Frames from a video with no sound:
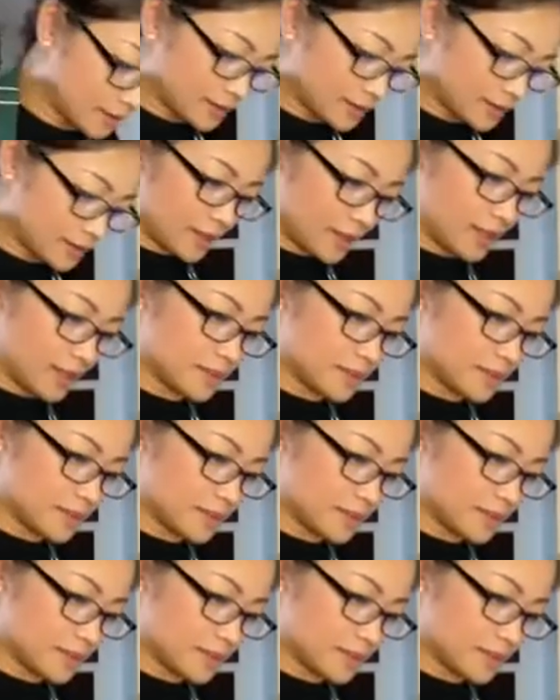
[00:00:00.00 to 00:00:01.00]
to work.
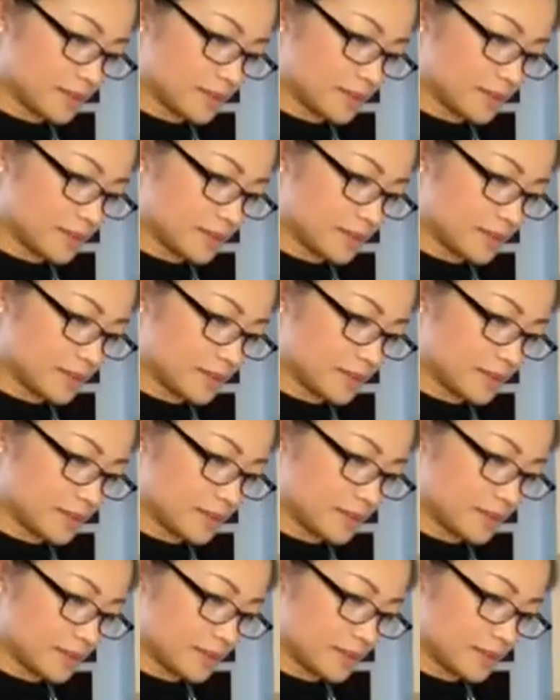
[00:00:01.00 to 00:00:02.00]
I'm
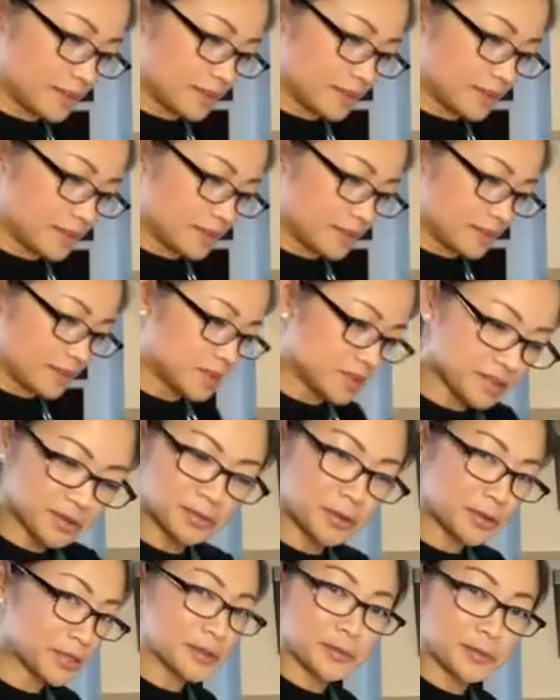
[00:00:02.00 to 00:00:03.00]

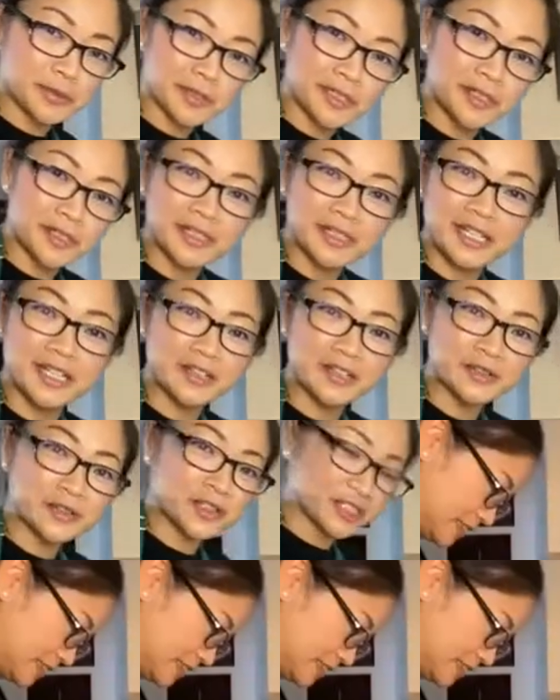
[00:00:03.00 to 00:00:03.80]
just rolling without